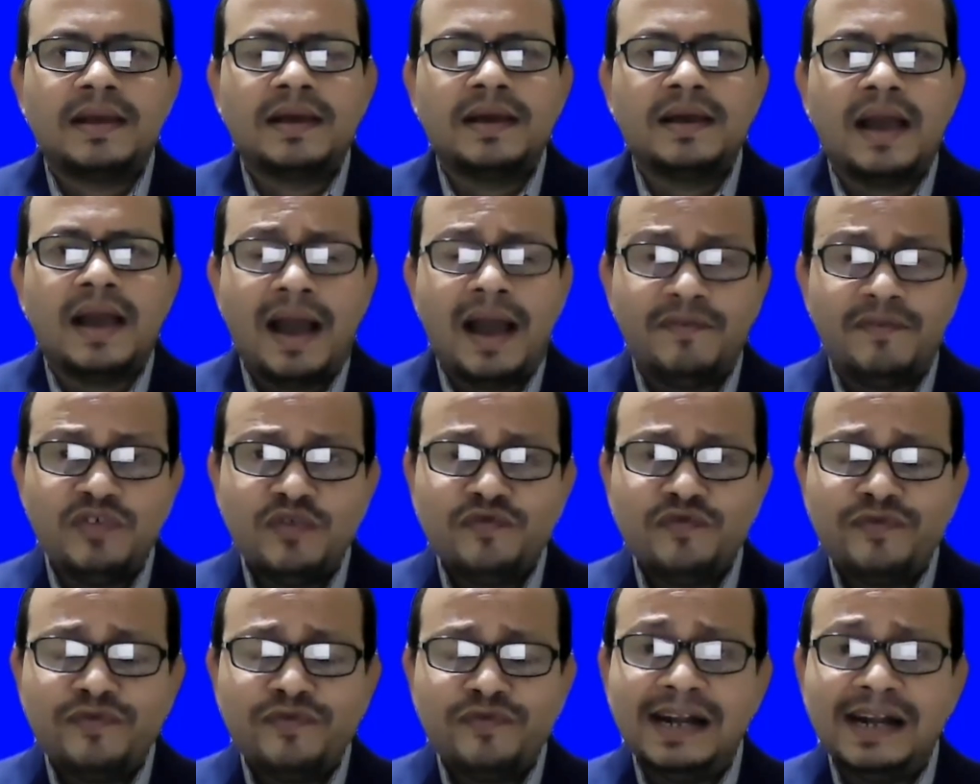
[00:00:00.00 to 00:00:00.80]
Have you
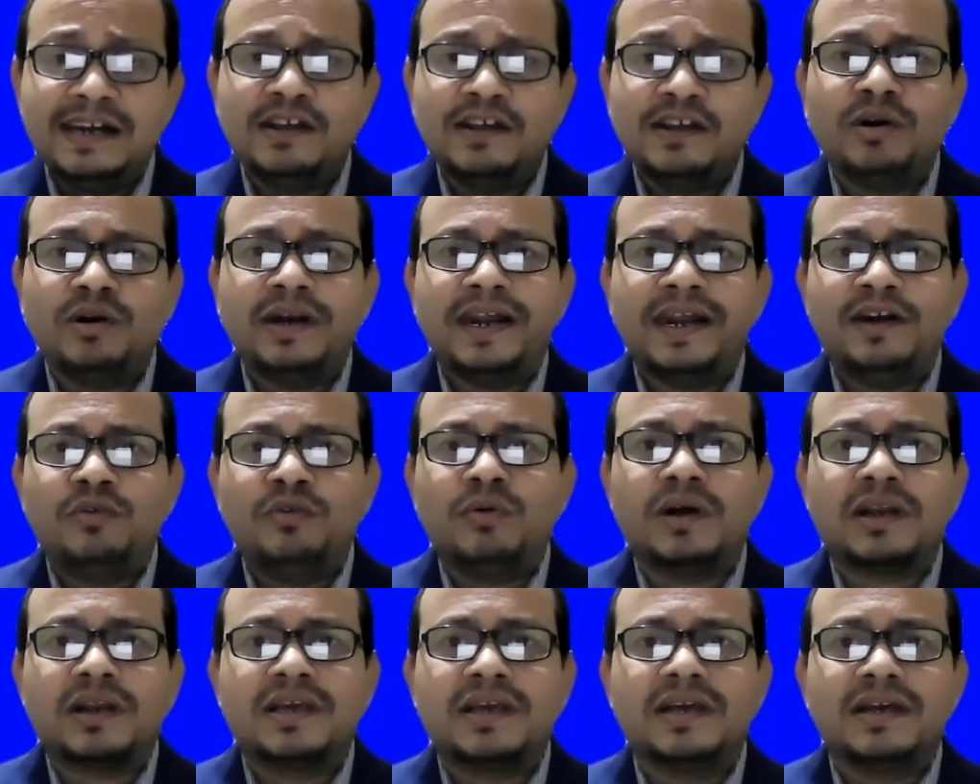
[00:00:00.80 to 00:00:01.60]
built your
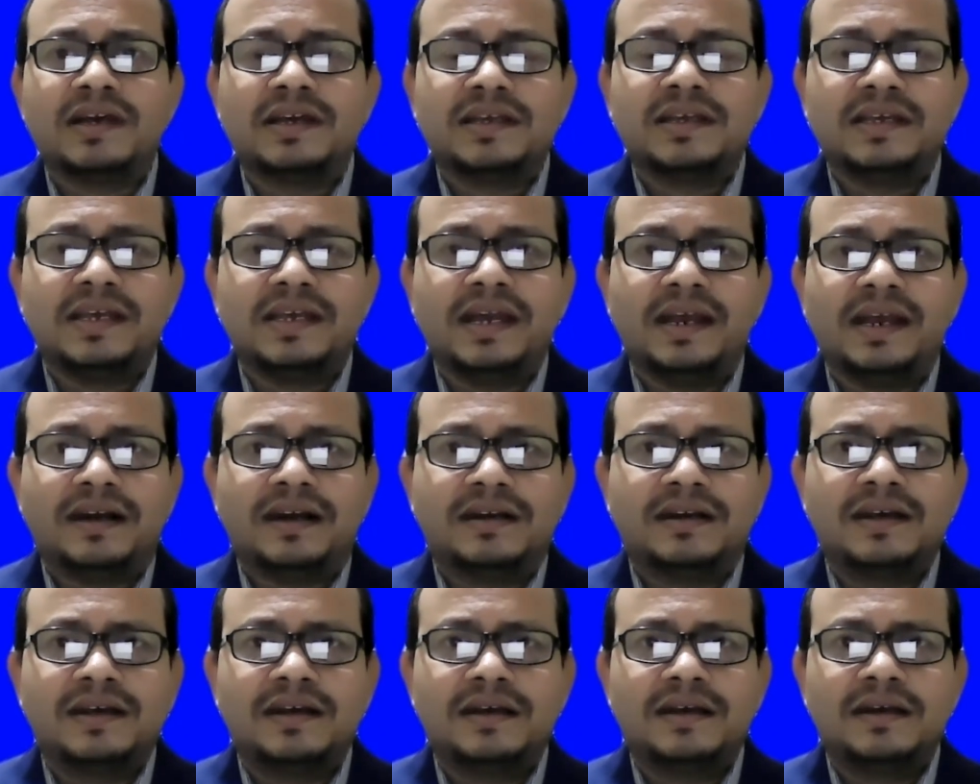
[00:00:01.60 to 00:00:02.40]
network yet
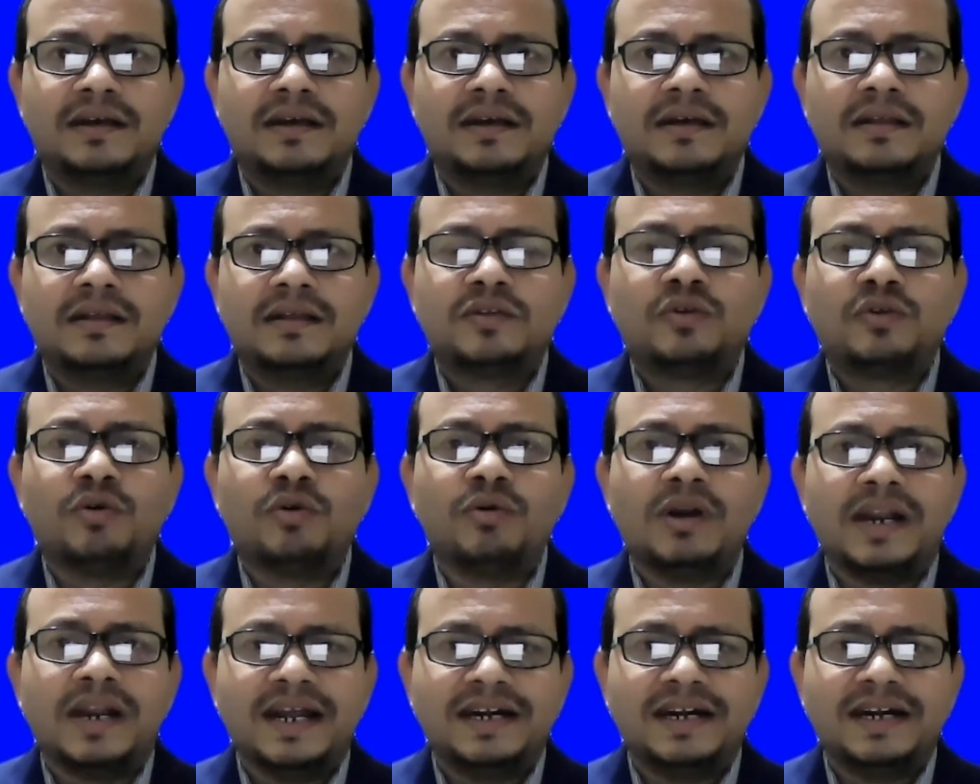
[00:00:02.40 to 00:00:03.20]
through
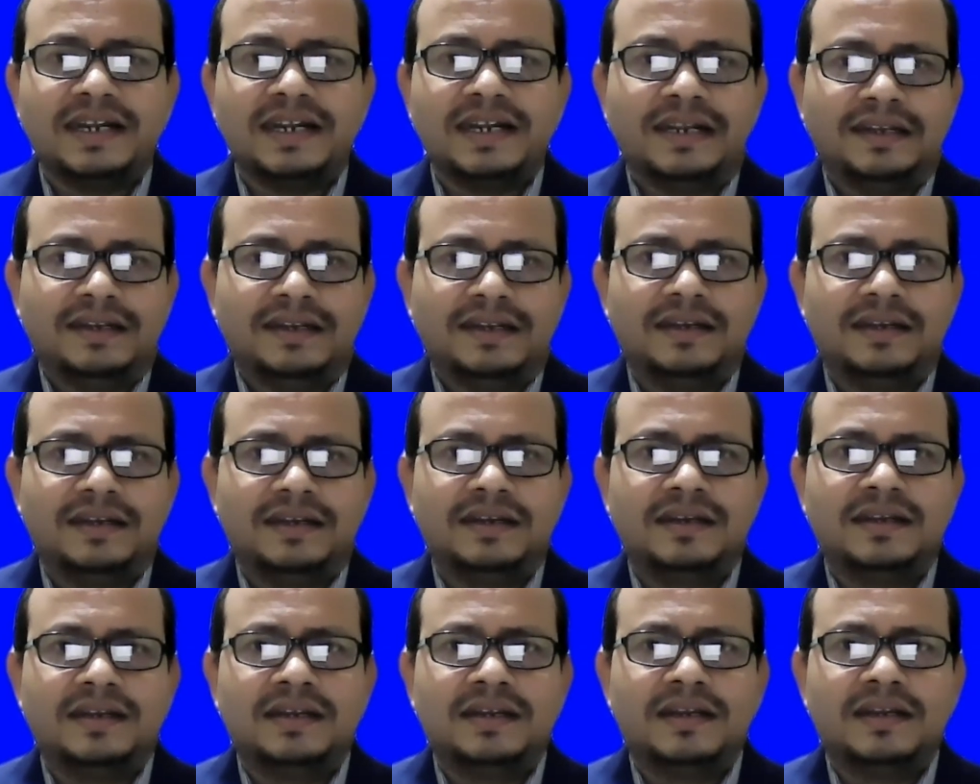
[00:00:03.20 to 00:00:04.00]
LinkedIn?
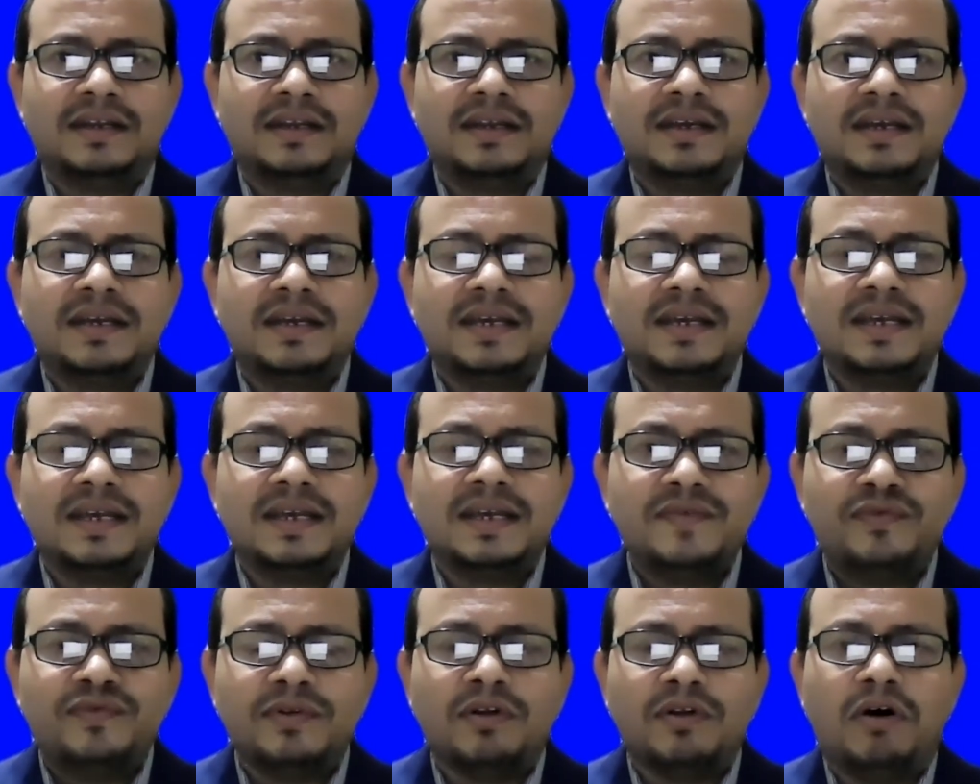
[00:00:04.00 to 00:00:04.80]

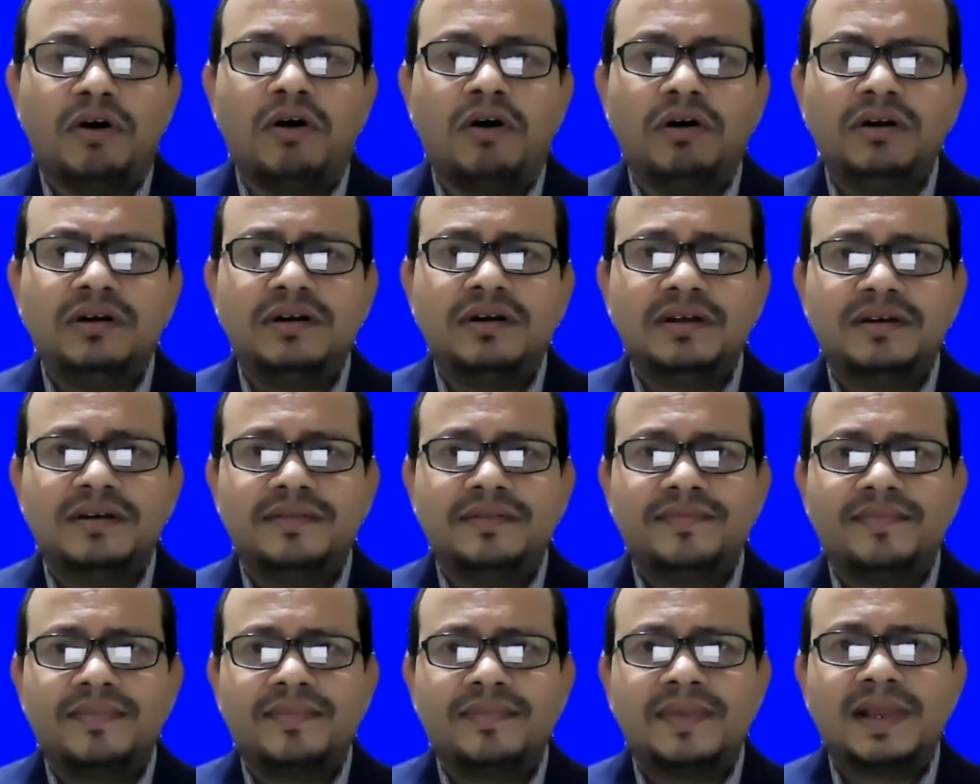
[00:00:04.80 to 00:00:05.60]
If not,
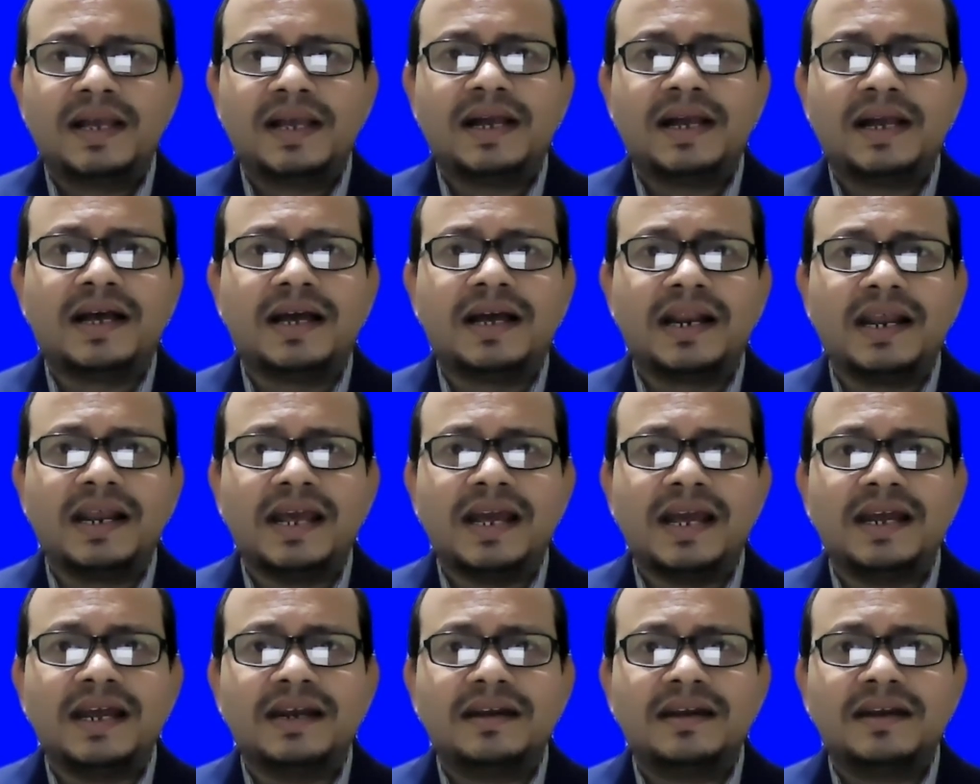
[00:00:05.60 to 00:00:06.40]

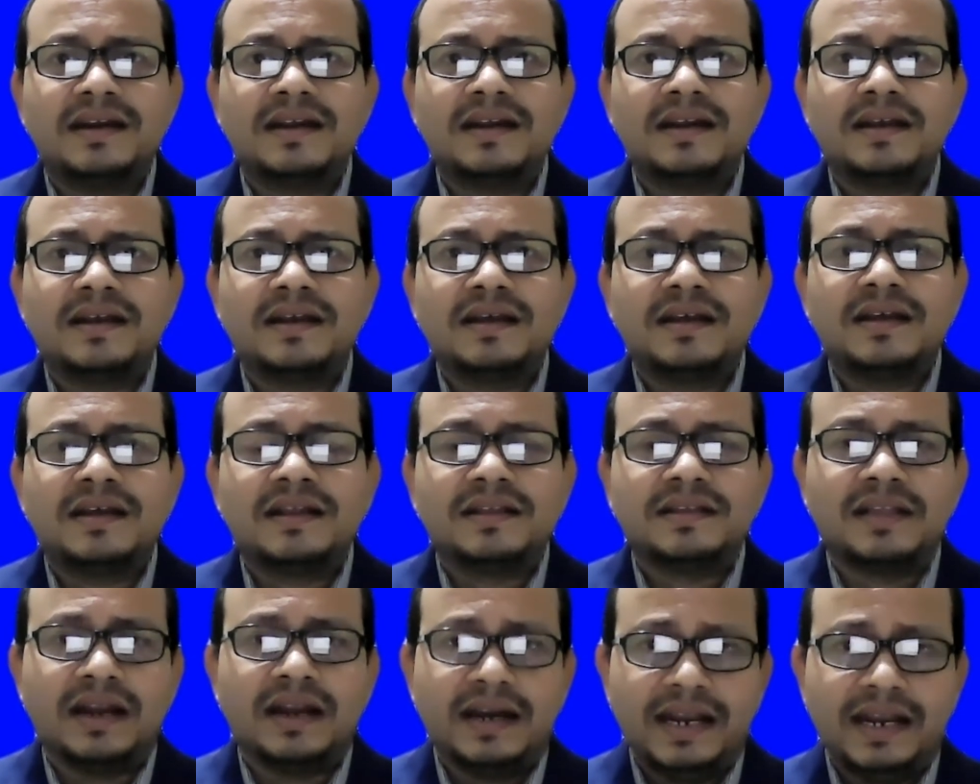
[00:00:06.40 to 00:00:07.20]
create
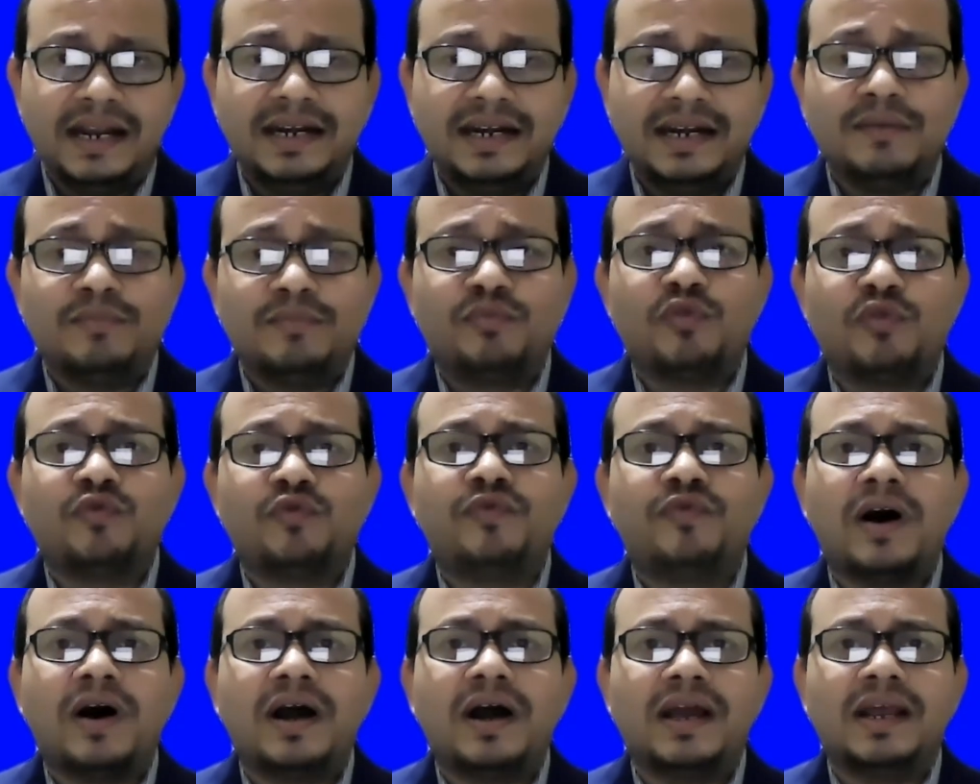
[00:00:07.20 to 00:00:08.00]
the LinkedIn
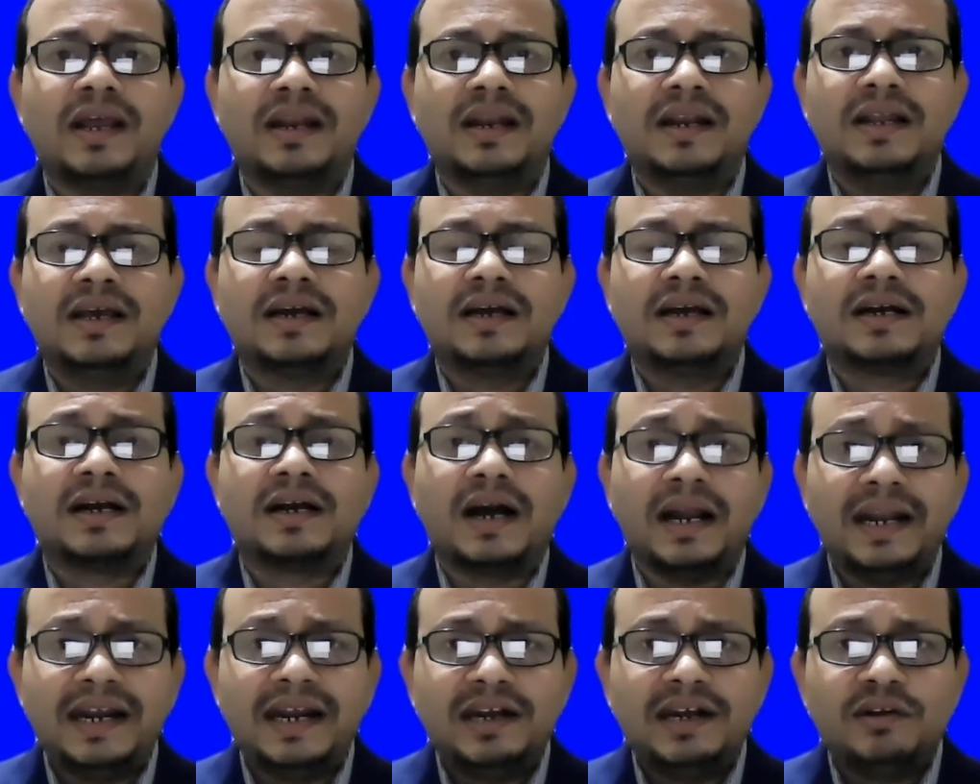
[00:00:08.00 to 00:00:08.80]
profile,
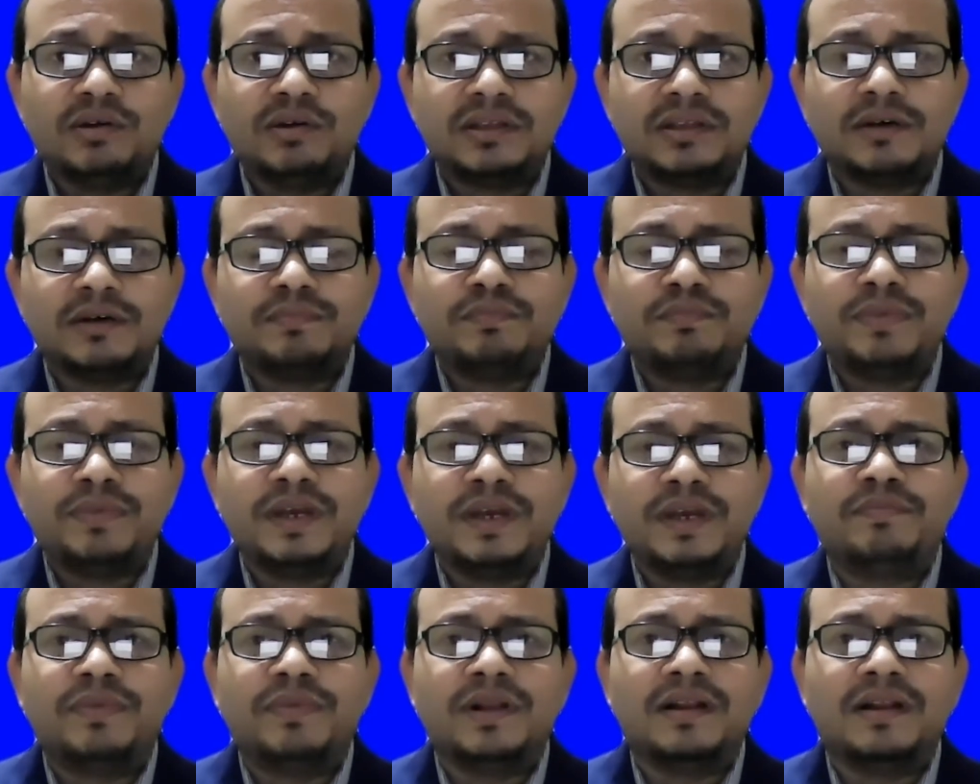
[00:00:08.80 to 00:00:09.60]
connect with the
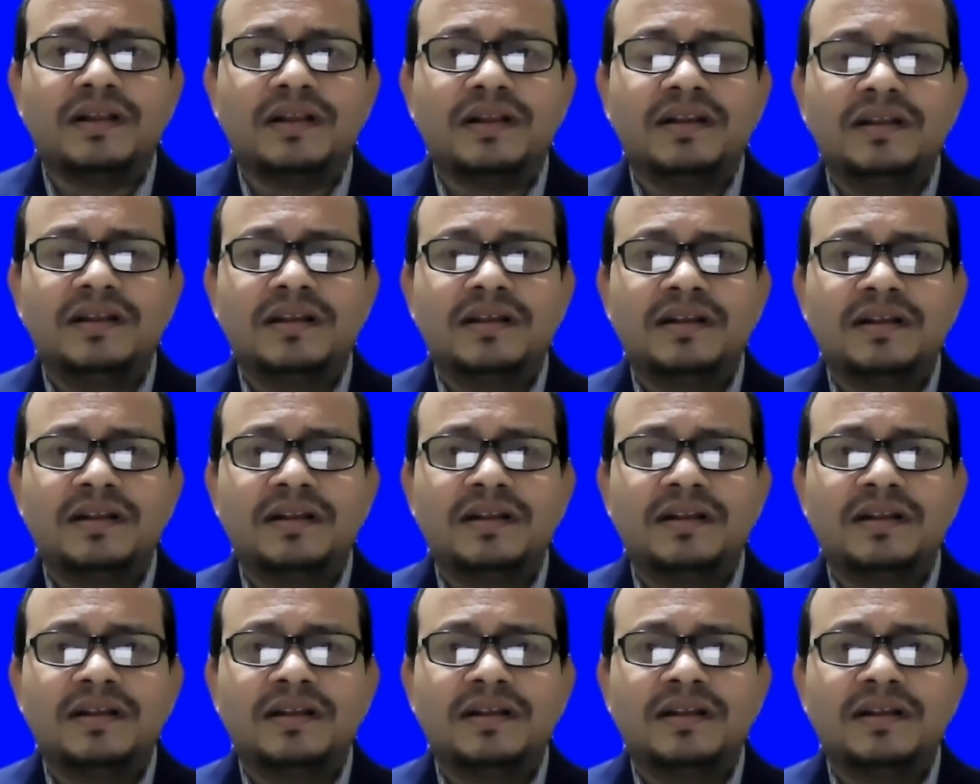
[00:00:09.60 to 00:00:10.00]
people.